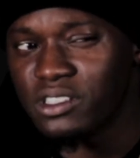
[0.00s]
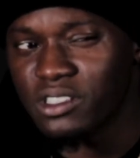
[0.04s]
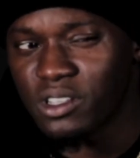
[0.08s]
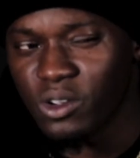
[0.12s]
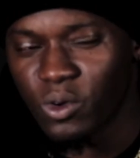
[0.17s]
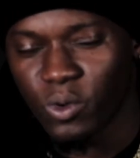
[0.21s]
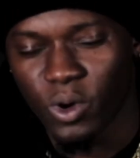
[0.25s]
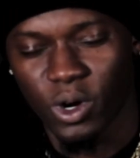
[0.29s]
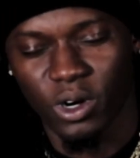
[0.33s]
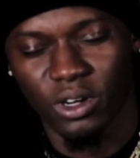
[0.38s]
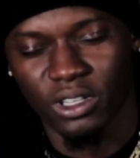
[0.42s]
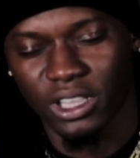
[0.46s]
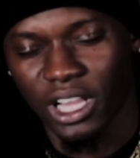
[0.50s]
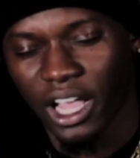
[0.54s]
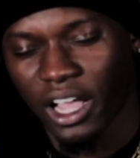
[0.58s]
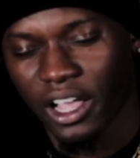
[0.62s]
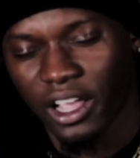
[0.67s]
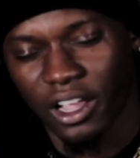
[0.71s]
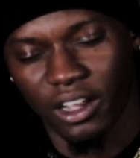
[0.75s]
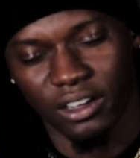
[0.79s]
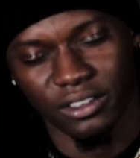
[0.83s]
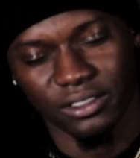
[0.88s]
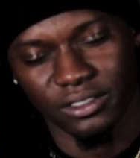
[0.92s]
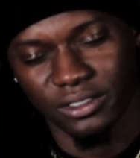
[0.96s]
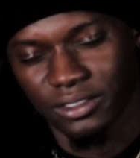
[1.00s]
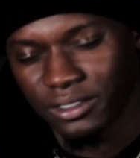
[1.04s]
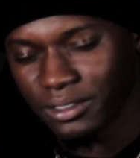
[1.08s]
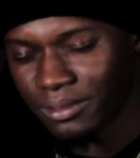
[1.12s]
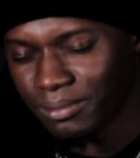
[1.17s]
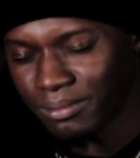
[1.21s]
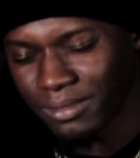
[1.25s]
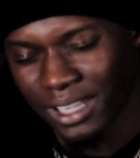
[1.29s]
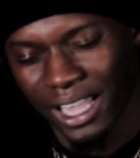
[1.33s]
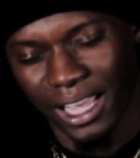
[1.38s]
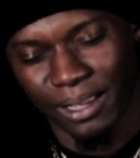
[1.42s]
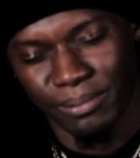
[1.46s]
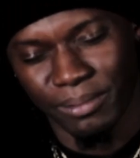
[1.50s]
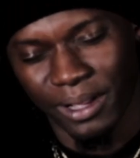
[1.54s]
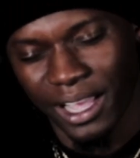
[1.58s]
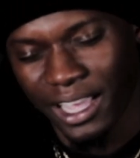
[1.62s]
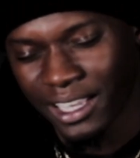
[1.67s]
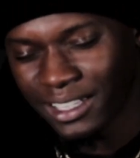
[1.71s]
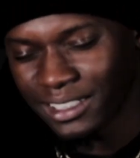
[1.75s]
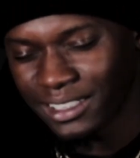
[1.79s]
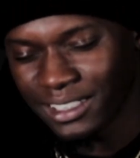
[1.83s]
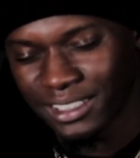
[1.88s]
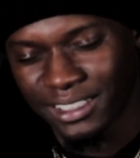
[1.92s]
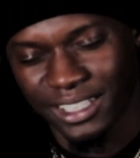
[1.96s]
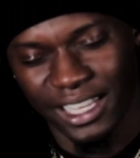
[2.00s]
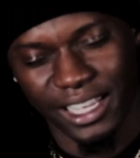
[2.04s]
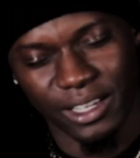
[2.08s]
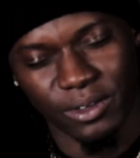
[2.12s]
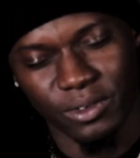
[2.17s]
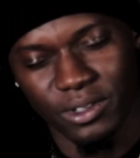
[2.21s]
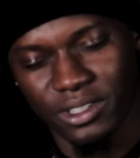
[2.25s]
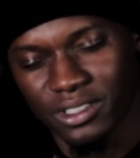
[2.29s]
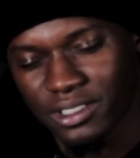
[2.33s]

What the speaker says: used to work like back in the day.